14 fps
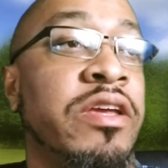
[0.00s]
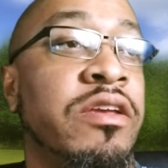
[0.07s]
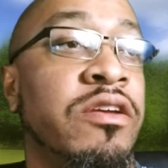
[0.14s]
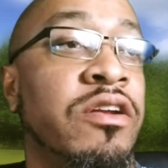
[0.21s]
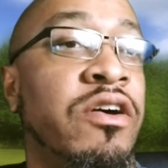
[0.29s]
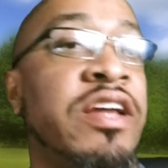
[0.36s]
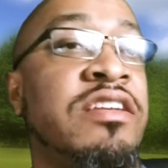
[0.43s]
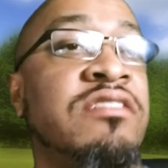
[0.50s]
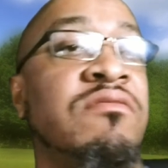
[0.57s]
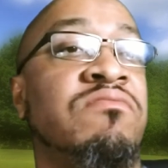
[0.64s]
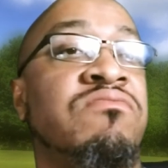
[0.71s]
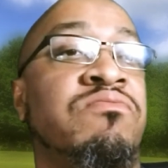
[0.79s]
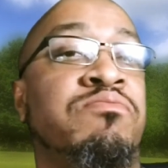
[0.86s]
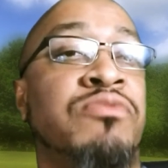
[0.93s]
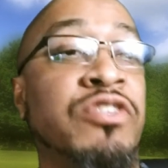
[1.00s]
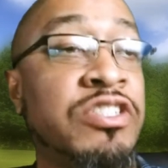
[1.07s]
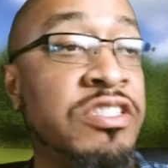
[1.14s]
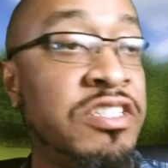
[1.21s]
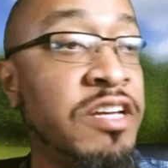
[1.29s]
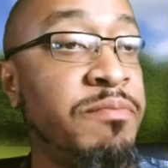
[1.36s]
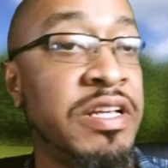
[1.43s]
You know, I had to just
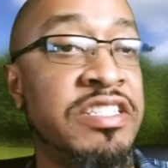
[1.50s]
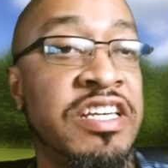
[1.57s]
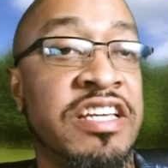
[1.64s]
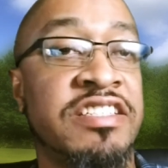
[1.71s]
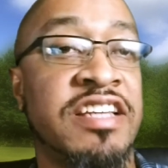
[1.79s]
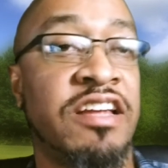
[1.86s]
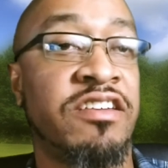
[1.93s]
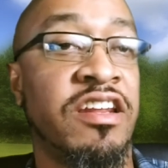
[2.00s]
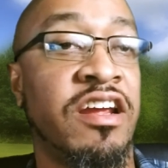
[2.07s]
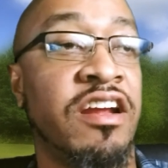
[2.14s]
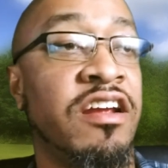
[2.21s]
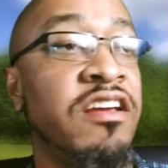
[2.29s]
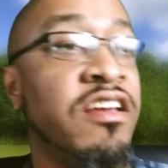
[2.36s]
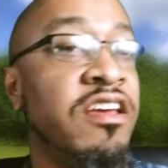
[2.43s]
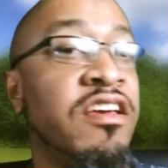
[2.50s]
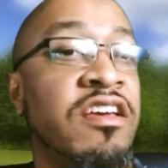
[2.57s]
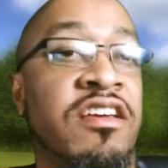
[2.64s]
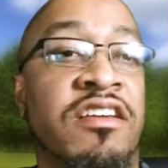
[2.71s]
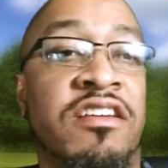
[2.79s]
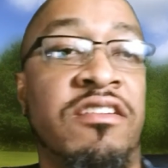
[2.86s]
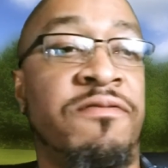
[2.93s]
stick my chest out there,
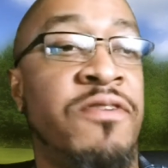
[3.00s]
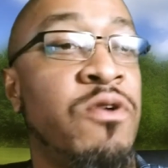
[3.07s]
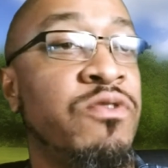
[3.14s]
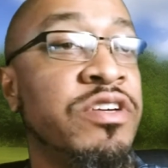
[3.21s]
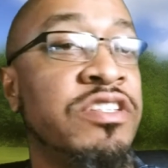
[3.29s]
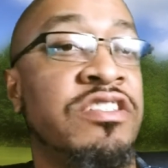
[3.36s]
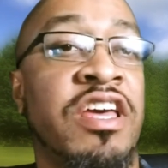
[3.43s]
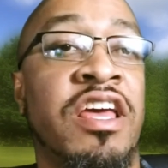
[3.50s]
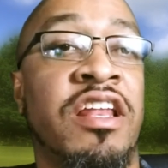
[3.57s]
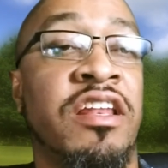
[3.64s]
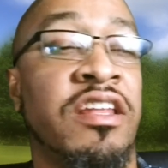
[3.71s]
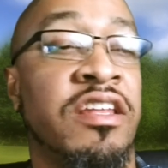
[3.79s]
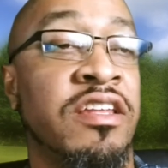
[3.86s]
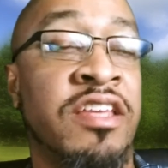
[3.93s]
focus, and